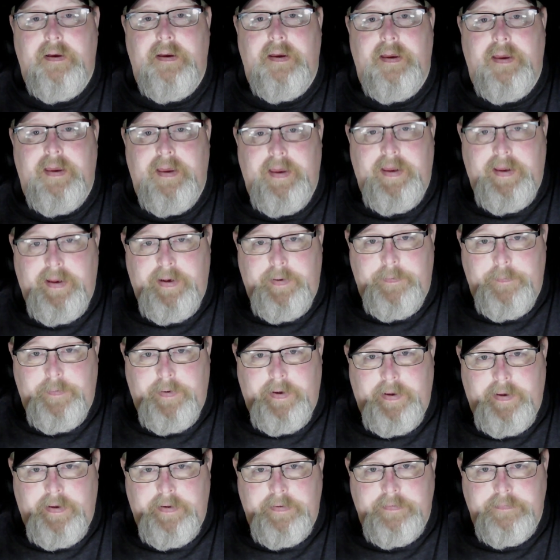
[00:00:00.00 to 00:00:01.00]

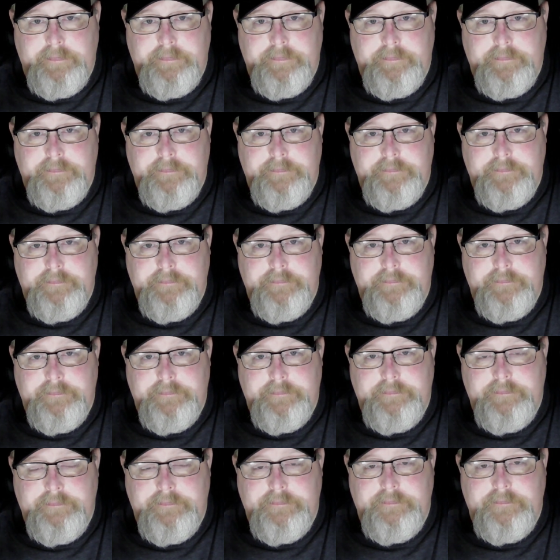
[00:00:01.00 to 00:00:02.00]
Anyway,
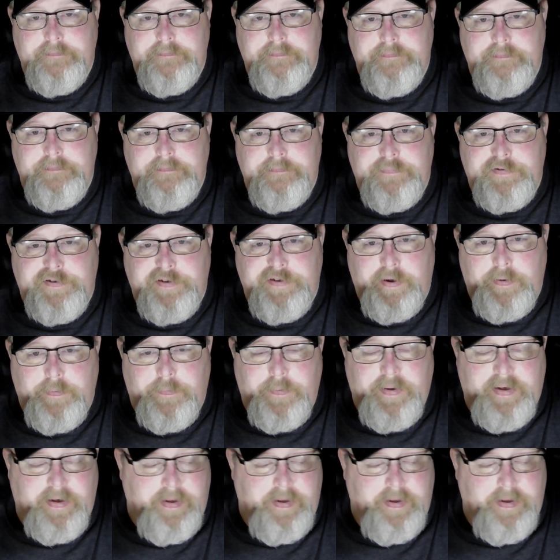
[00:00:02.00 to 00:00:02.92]
so we did